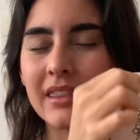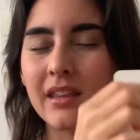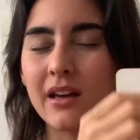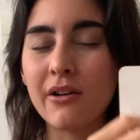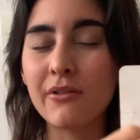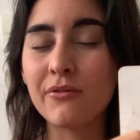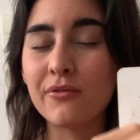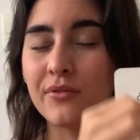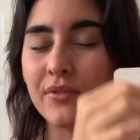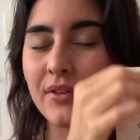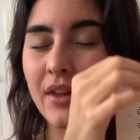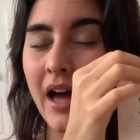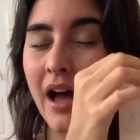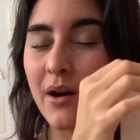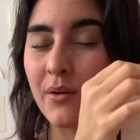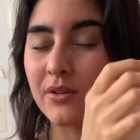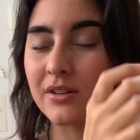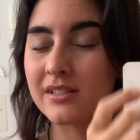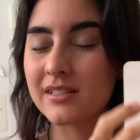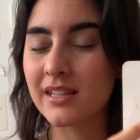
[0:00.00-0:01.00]
of
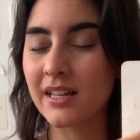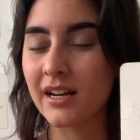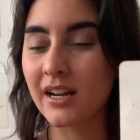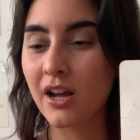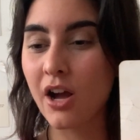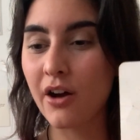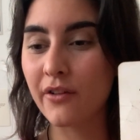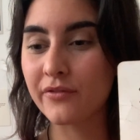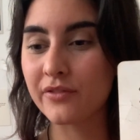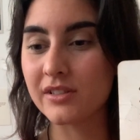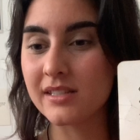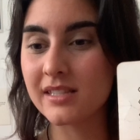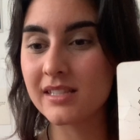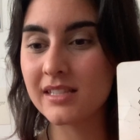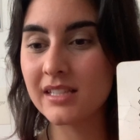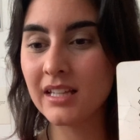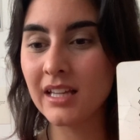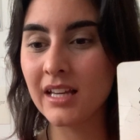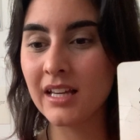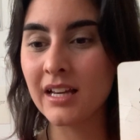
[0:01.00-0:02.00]
flowers that I often
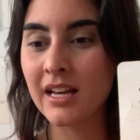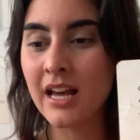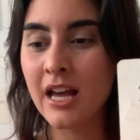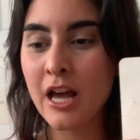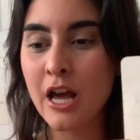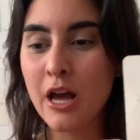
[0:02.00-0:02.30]
see,